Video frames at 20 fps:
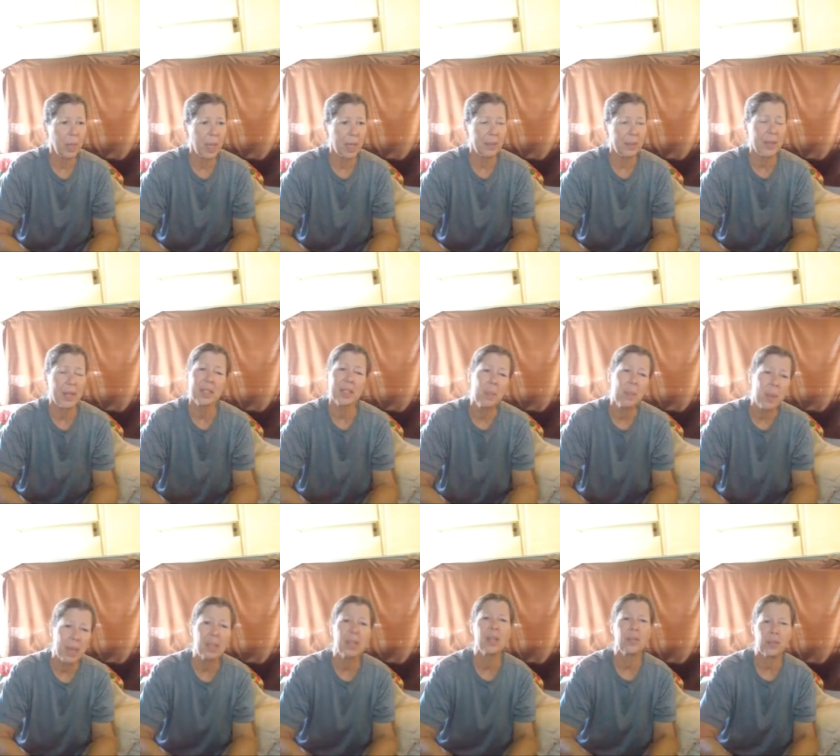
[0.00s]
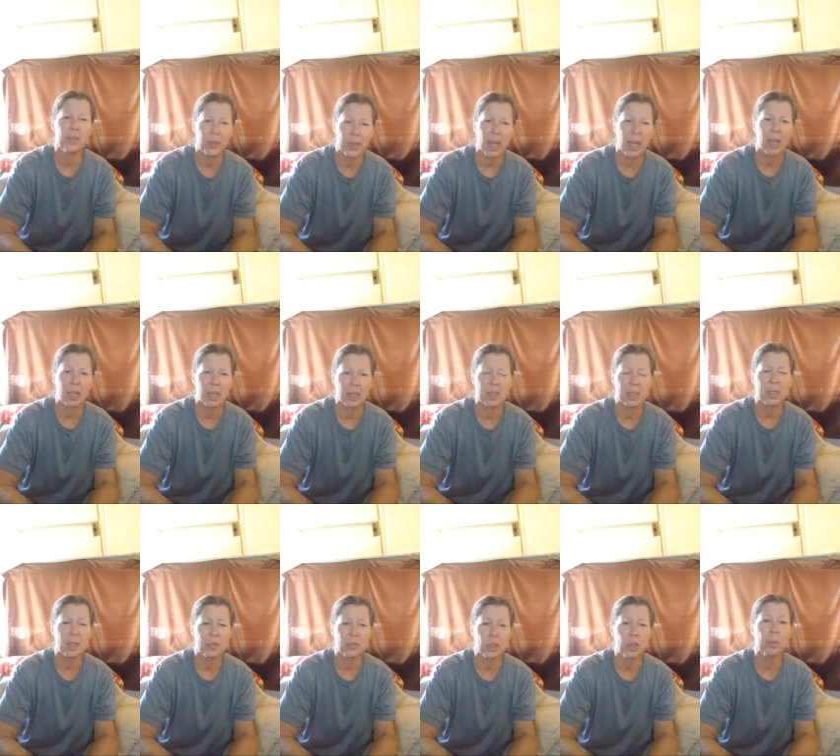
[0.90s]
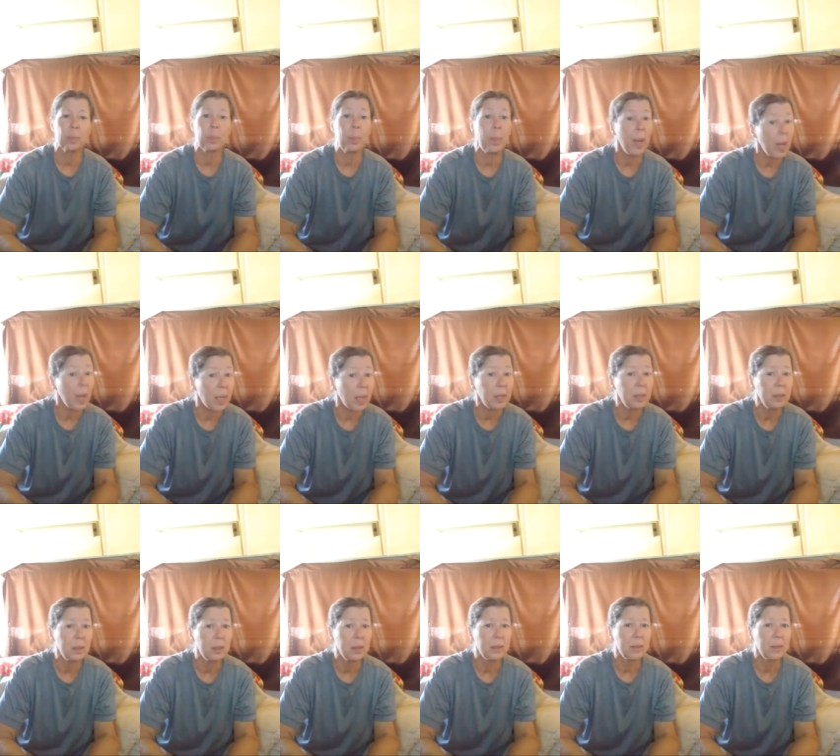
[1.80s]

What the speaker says: And that's mainly for cattle and stuff too, but